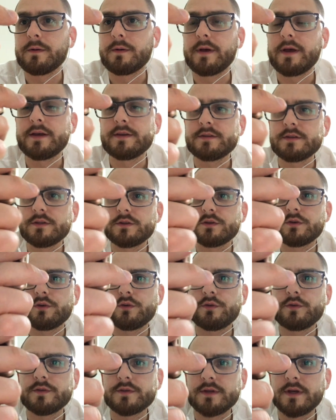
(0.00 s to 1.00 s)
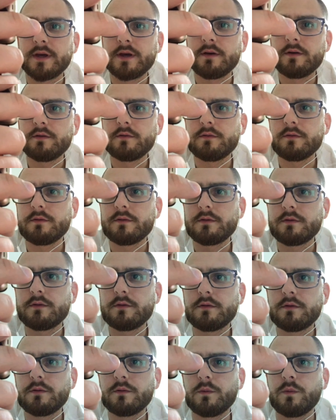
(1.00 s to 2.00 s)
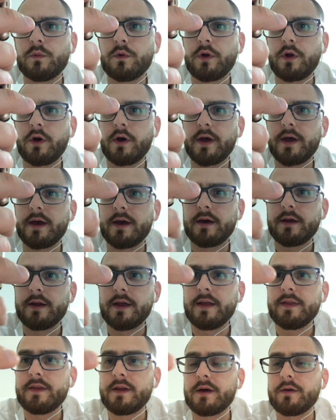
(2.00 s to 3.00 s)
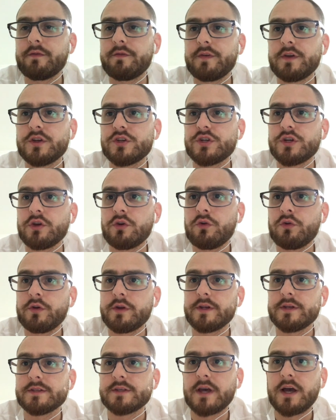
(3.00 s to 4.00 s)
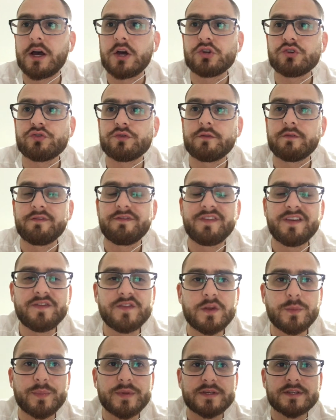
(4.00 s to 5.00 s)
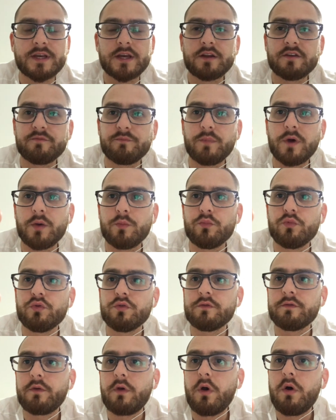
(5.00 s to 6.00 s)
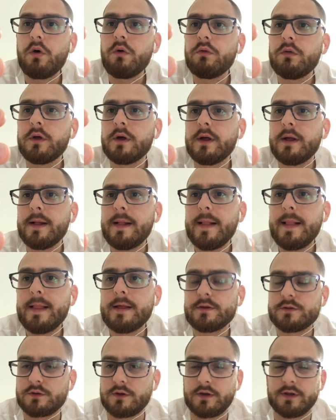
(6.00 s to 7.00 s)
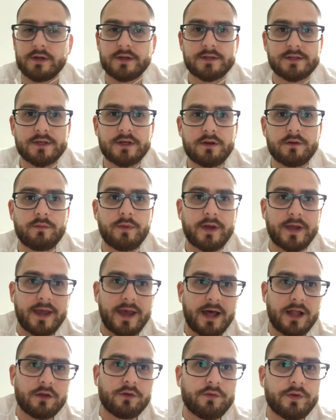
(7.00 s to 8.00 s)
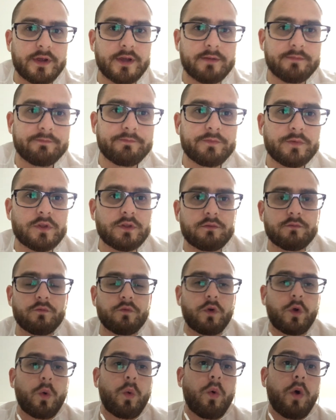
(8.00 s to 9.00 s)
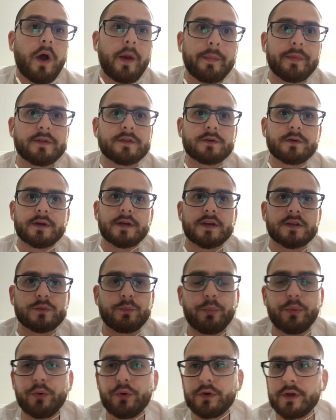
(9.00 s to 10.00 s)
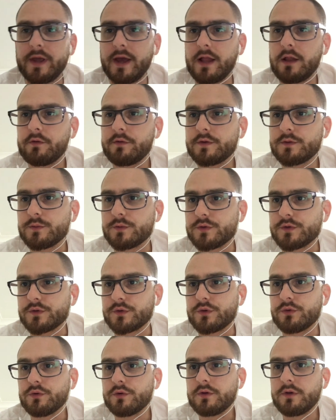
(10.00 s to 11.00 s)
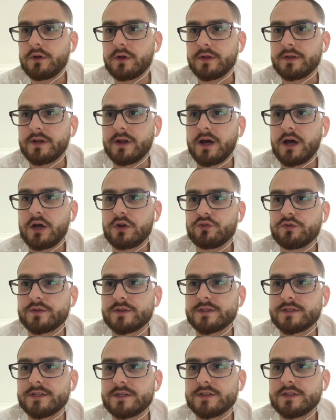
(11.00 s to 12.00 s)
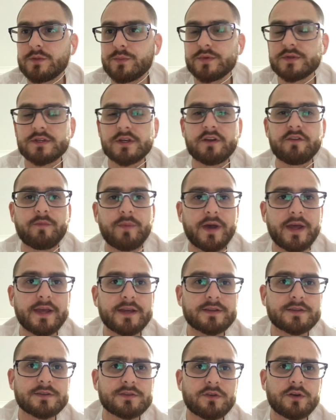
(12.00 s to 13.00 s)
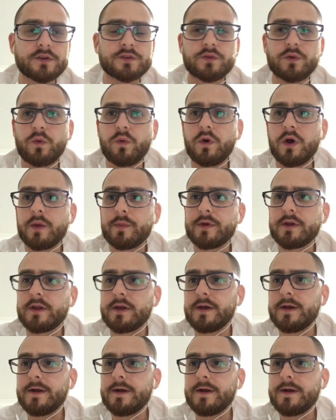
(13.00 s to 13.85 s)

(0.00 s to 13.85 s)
as it turns out, what I had ended up finishing on is 150% of my move goal. So I'd exceeded my calorie requirement to, I guess, burn calories, which is good. I did 160% of my exercise requirement,